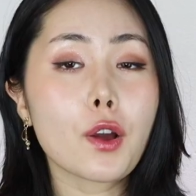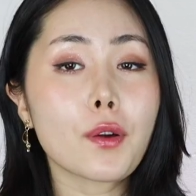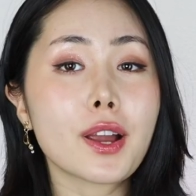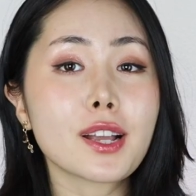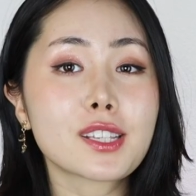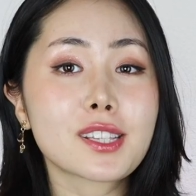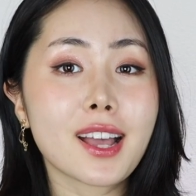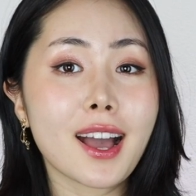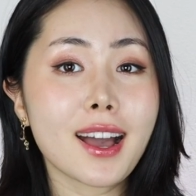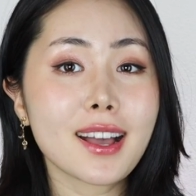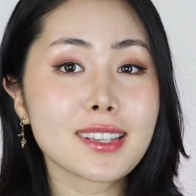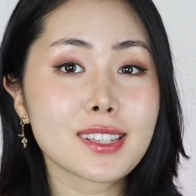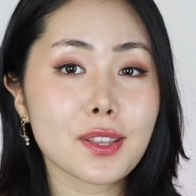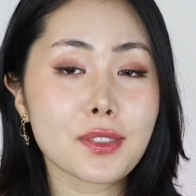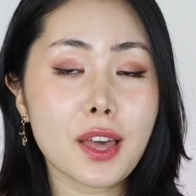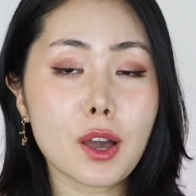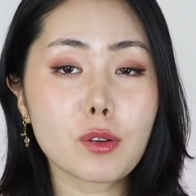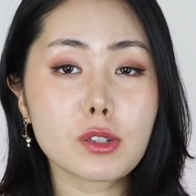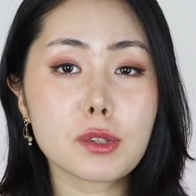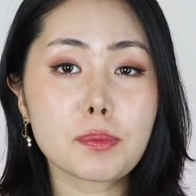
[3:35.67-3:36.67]
Alright guys, so
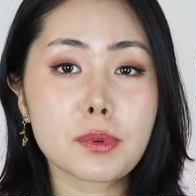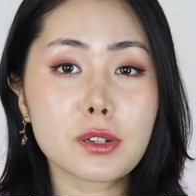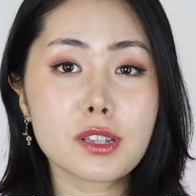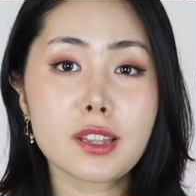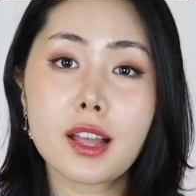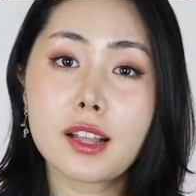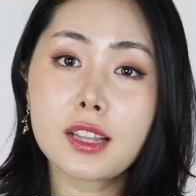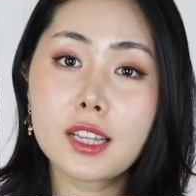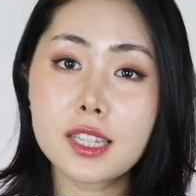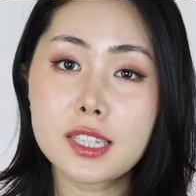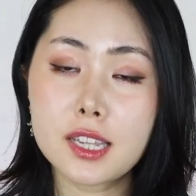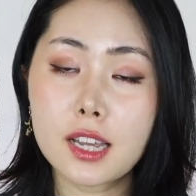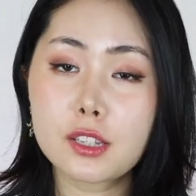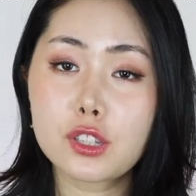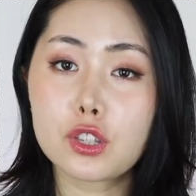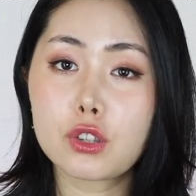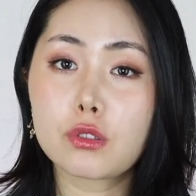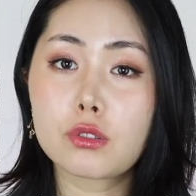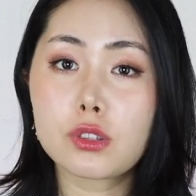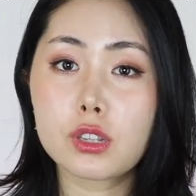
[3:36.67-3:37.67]
that was a personality
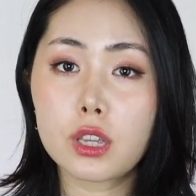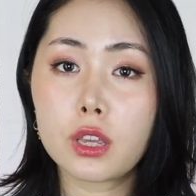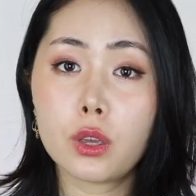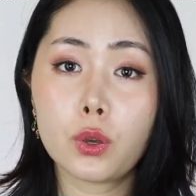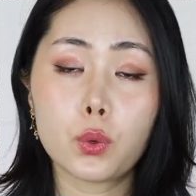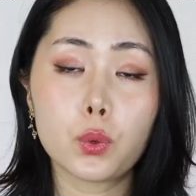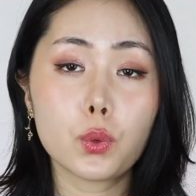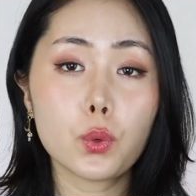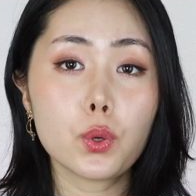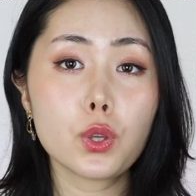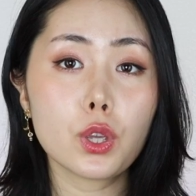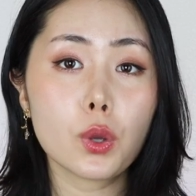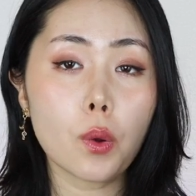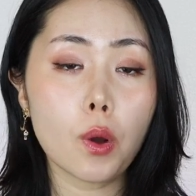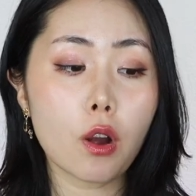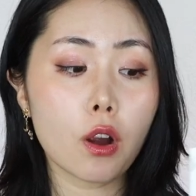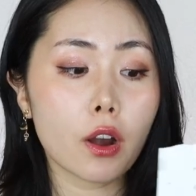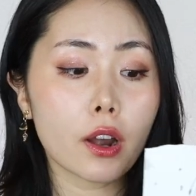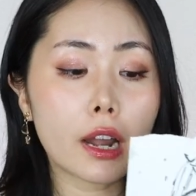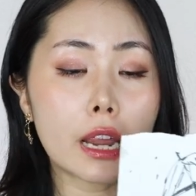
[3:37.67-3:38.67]
test to see who you
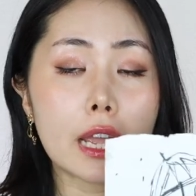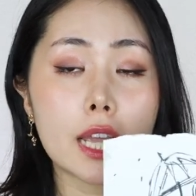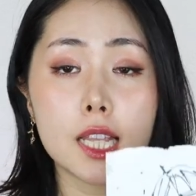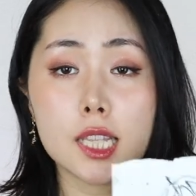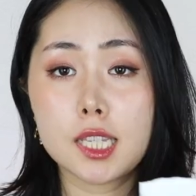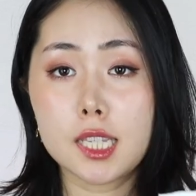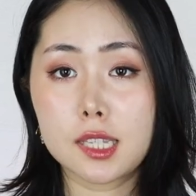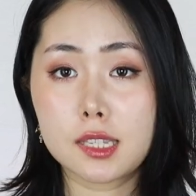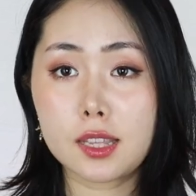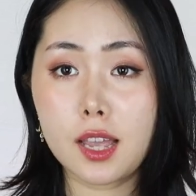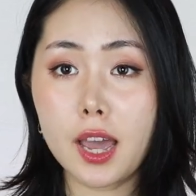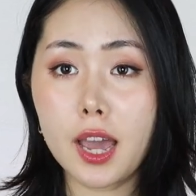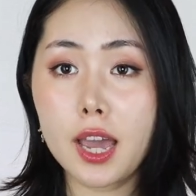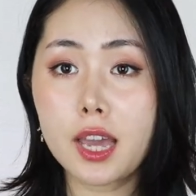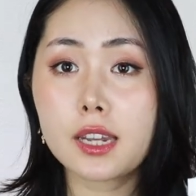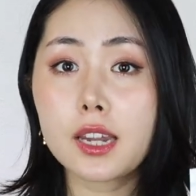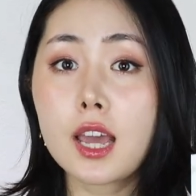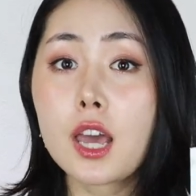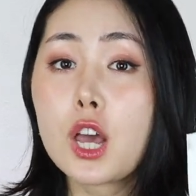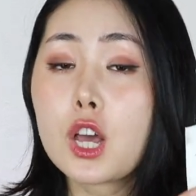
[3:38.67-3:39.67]
are
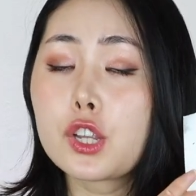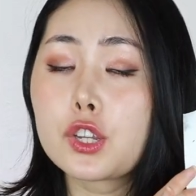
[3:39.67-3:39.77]
inside.